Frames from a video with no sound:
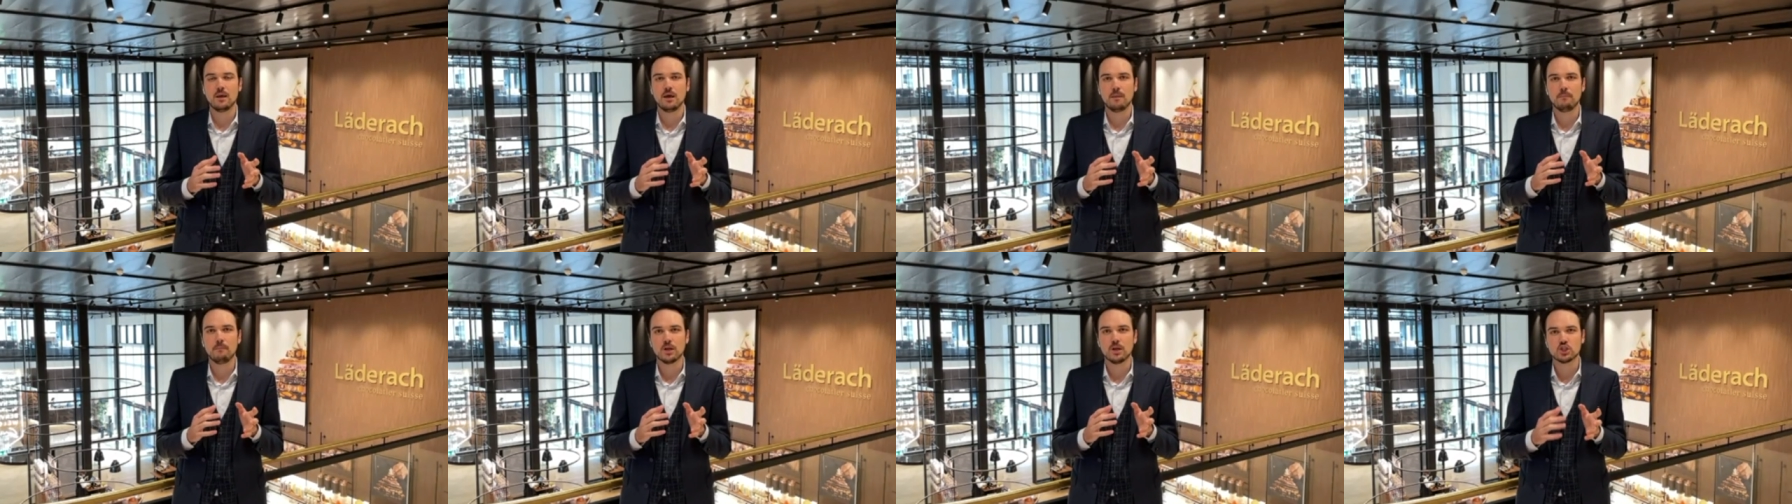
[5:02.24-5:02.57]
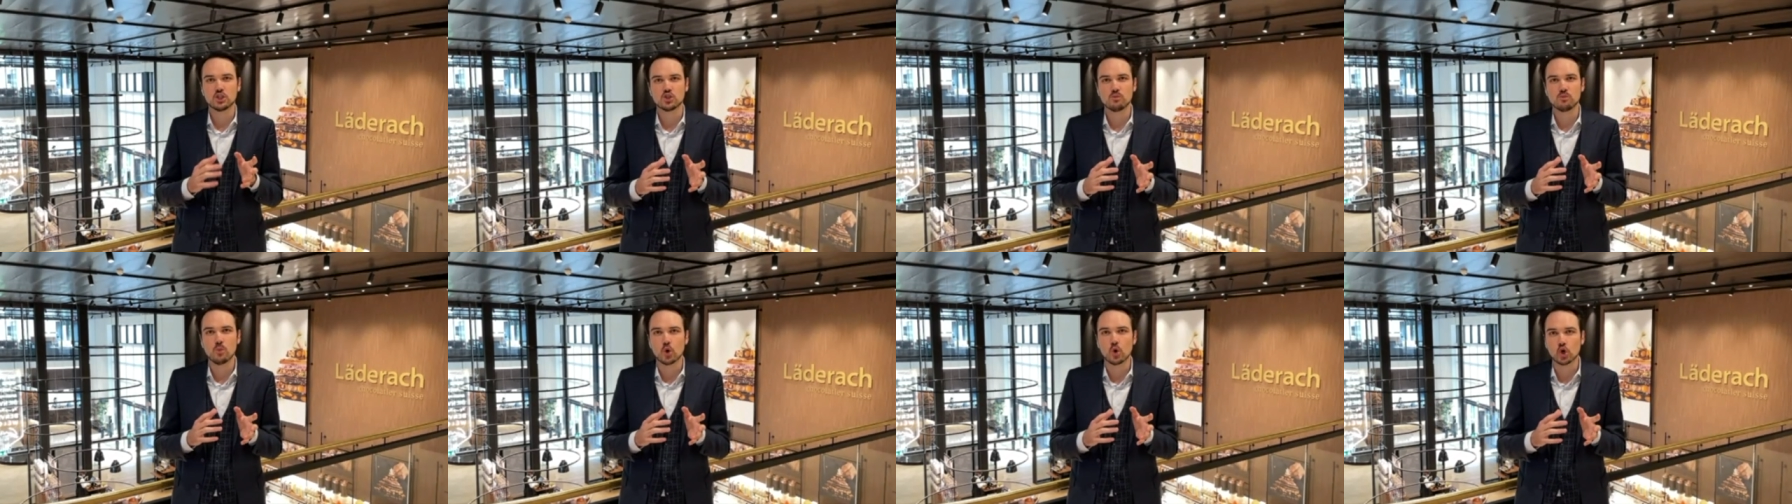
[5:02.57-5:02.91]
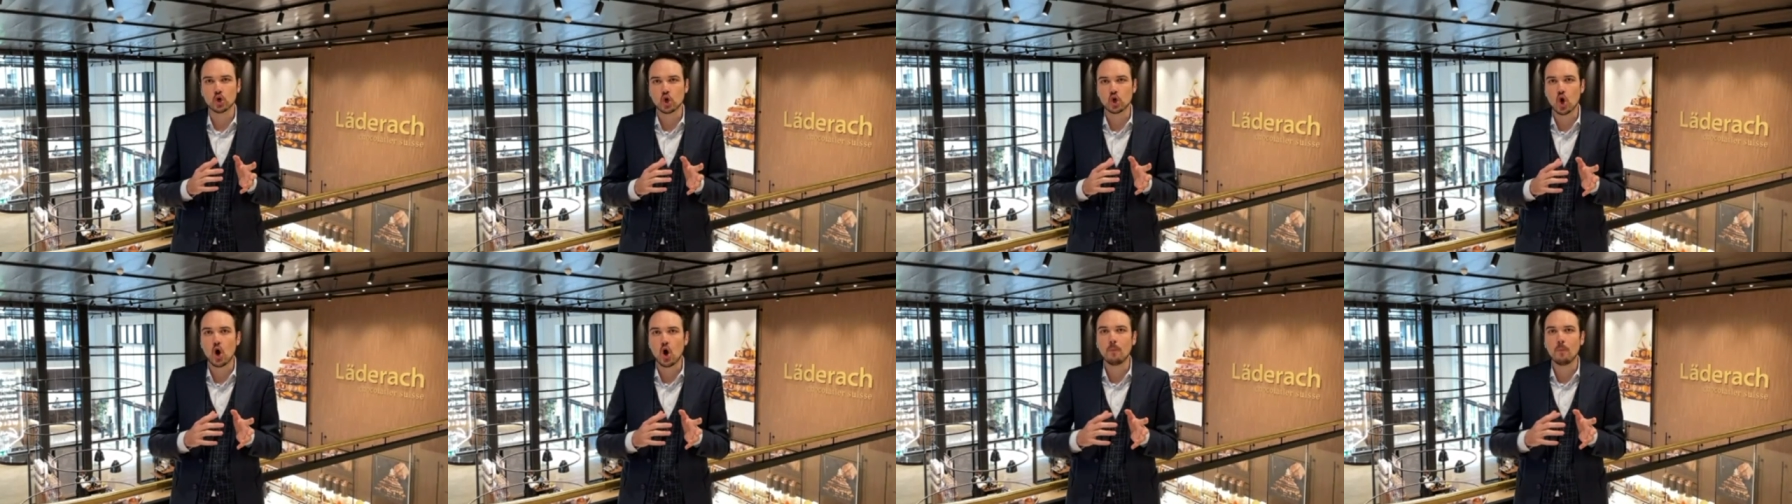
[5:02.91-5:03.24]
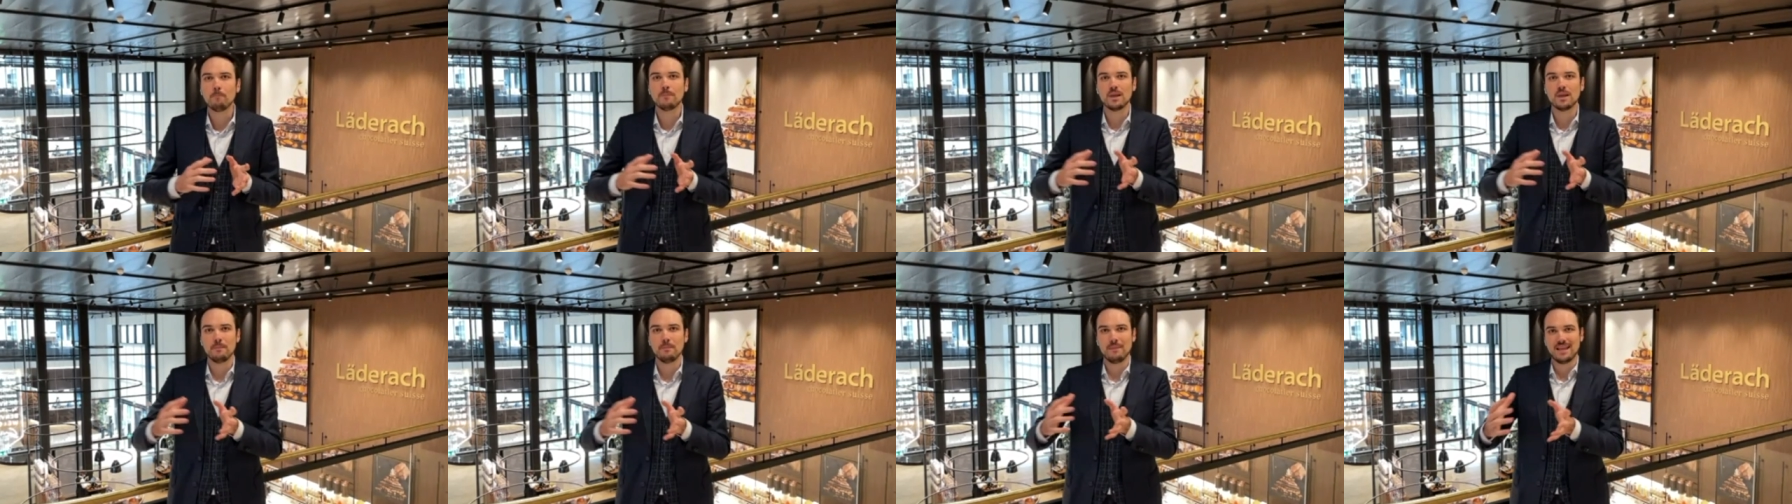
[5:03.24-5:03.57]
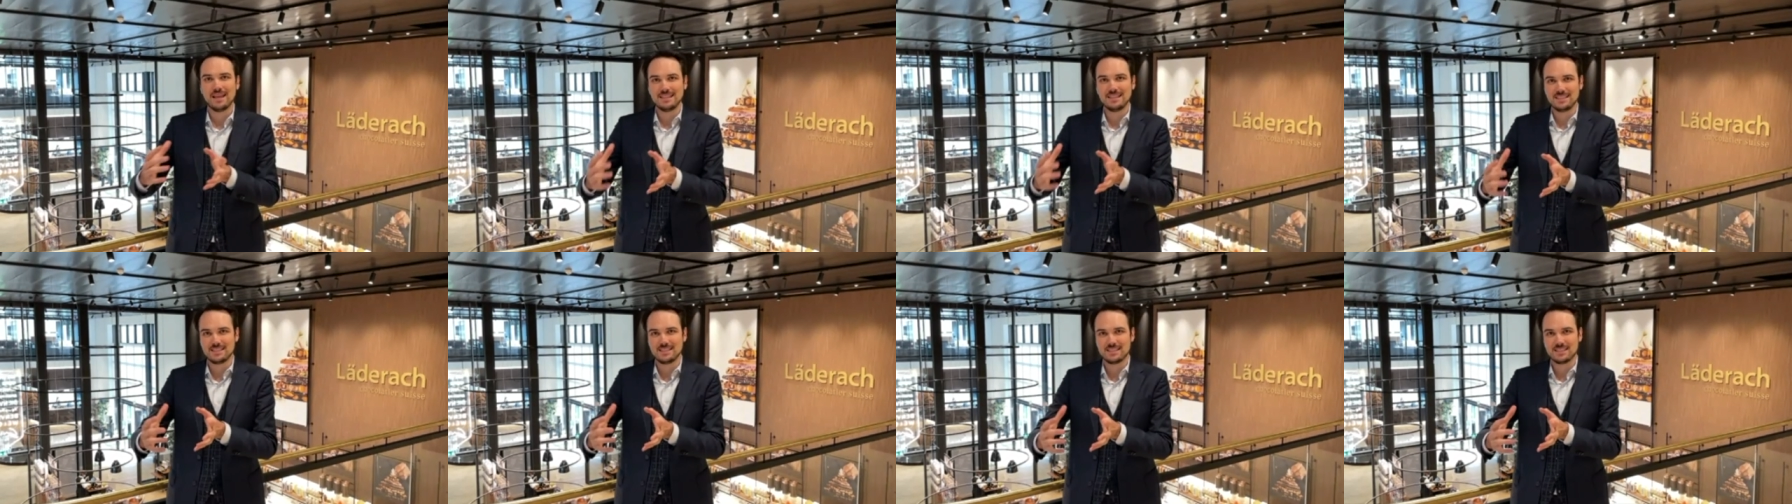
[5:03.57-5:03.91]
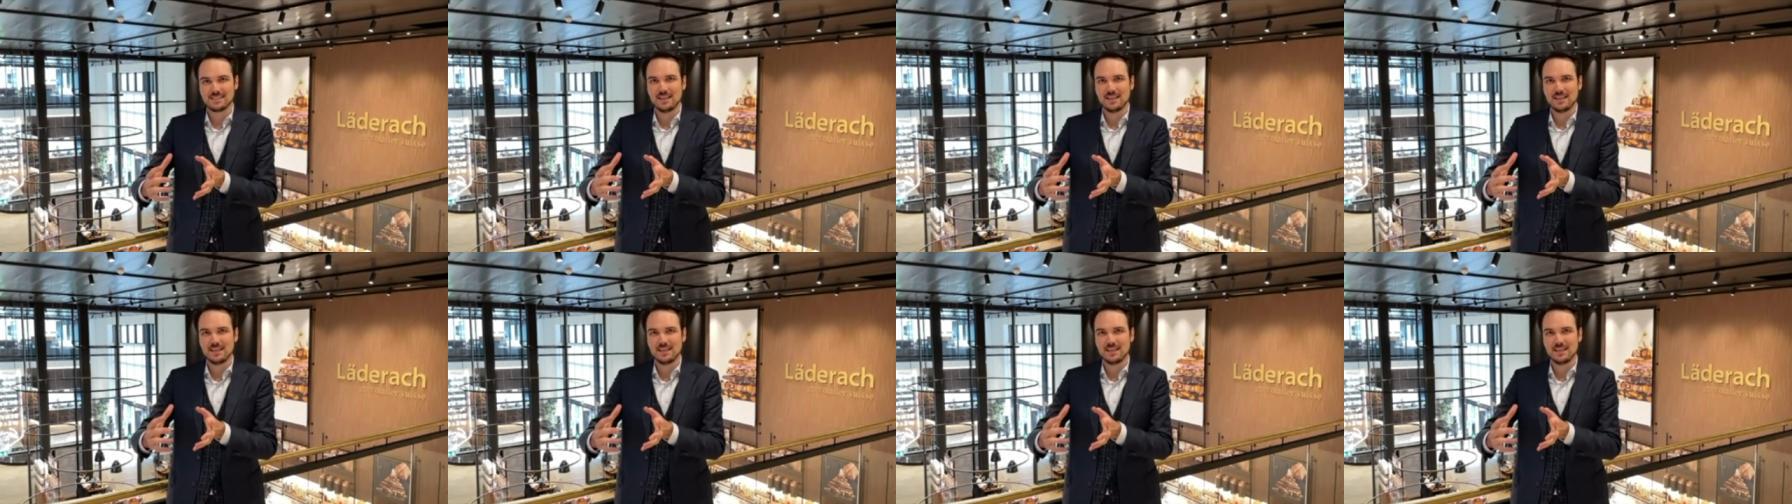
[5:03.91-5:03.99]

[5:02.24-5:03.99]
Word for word: uh, much more complement